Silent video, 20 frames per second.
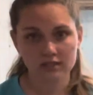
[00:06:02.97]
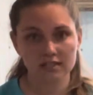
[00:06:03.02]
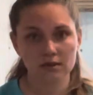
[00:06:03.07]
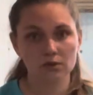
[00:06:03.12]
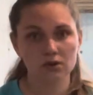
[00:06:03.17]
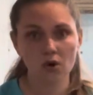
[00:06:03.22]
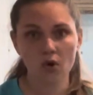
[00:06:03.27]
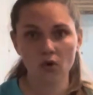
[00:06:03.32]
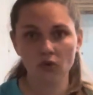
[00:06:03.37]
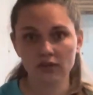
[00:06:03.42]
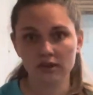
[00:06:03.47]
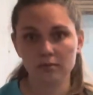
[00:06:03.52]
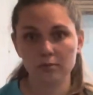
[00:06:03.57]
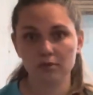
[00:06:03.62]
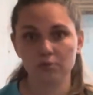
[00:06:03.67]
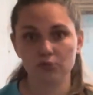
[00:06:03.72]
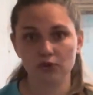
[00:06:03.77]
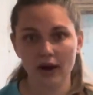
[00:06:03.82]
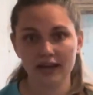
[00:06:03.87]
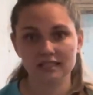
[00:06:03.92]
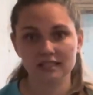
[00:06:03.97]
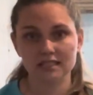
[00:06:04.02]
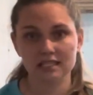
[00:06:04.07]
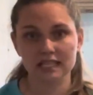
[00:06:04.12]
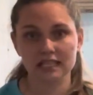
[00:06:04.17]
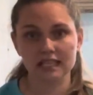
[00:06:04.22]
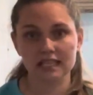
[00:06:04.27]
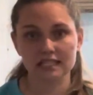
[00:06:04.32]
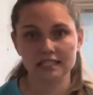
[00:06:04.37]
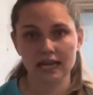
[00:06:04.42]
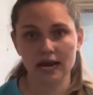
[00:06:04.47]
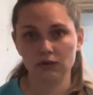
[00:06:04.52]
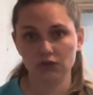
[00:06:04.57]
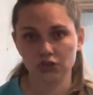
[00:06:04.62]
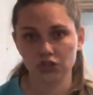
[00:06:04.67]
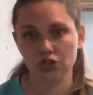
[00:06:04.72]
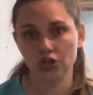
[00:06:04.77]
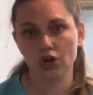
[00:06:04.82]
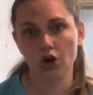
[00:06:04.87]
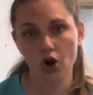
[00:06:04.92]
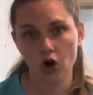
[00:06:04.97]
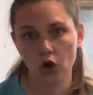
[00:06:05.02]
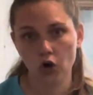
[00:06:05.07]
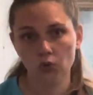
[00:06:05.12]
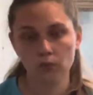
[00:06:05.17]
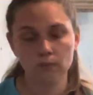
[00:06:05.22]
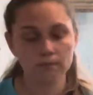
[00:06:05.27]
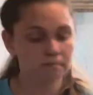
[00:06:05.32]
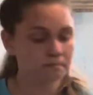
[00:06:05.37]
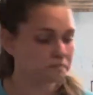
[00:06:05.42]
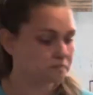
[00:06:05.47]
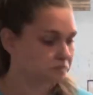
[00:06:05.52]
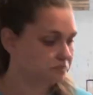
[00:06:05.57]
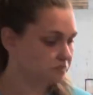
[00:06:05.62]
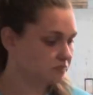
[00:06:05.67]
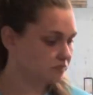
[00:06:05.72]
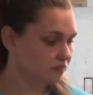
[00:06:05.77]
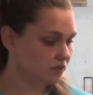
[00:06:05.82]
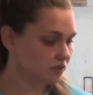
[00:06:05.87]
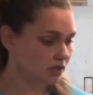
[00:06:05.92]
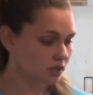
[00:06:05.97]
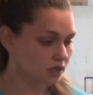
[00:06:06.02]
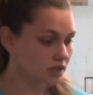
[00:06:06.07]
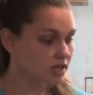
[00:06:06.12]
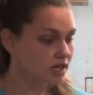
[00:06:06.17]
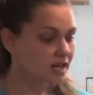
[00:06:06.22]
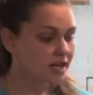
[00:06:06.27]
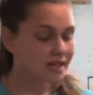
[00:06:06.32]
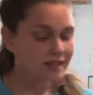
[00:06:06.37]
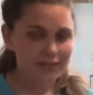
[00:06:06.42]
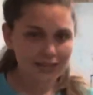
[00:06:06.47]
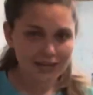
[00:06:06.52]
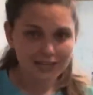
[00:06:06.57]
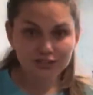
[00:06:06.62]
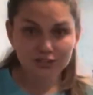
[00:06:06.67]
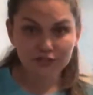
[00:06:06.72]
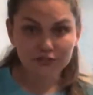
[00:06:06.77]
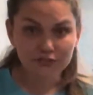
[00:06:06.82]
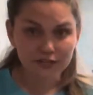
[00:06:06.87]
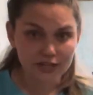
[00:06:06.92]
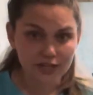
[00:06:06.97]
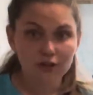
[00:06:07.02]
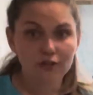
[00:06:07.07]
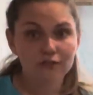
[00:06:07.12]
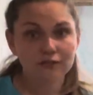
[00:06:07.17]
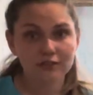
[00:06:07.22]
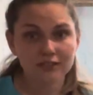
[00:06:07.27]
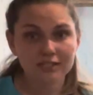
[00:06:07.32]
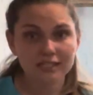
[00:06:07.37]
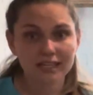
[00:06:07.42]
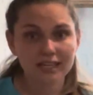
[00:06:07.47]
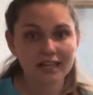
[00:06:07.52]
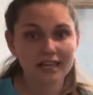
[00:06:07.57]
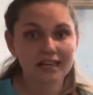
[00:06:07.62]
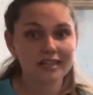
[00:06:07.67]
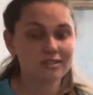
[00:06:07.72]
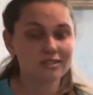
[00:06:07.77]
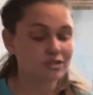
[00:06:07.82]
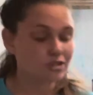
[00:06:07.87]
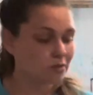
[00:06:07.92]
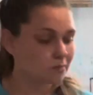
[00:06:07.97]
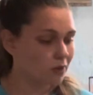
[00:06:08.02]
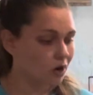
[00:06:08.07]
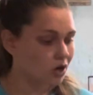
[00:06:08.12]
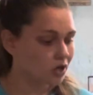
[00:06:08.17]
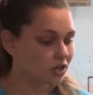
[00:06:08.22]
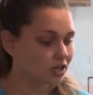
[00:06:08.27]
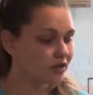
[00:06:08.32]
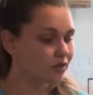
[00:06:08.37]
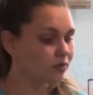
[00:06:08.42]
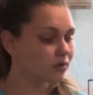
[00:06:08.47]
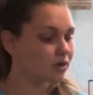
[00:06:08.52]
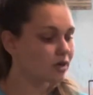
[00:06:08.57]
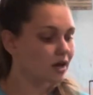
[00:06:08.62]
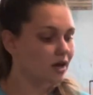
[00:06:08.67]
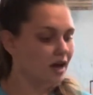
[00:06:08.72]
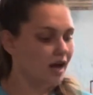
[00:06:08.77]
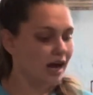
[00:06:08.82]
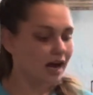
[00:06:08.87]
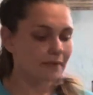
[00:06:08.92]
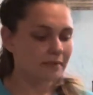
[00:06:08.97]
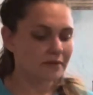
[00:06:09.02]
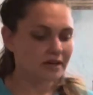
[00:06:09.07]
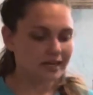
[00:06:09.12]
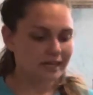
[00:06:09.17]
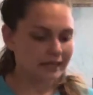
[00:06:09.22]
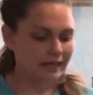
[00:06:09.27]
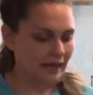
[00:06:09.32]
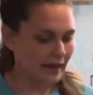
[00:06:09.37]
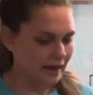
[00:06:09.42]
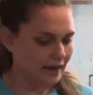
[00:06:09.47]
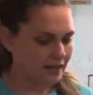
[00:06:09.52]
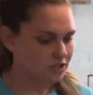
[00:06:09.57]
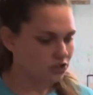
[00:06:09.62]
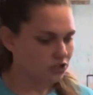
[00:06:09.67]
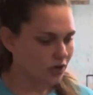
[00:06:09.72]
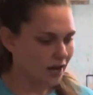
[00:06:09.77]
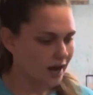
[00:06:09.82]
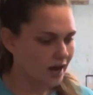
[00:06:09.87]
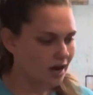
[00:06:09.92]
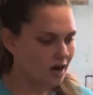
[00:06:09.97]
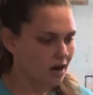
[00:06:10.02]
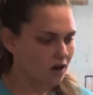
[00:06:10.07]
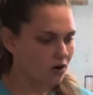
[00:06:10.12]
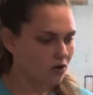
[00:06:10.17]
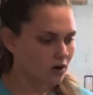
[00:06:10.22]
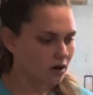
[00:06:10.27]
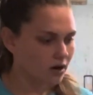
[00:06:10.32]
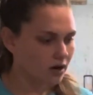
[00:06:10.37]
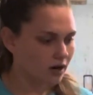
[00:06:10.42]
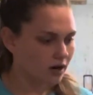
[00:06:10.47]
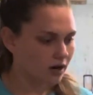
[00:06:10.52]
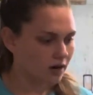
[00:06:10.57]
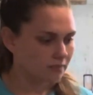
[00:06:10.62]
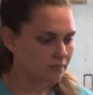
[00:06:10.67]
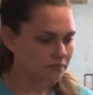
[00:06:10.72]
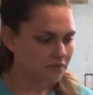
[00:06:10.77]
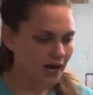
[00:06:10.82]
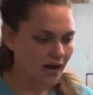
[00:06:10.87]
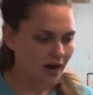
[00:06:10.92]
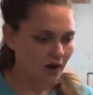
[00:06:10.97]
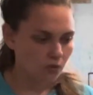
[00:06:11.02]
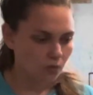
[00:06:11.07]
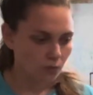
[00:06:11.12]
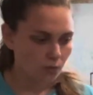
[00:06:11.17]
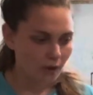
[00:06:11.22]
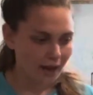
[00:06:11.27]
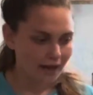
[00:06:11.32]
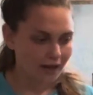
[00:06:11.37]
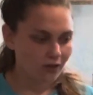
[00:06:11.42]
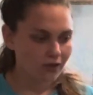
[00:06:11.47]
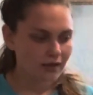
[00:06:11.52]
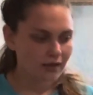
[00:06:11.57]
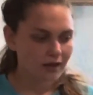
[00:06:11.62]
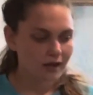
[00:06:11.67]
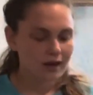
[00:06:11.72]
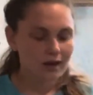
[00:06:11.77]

I would only be practicing this out in your home. That's your video for today. Tomorrow, I'm gonna gauge how well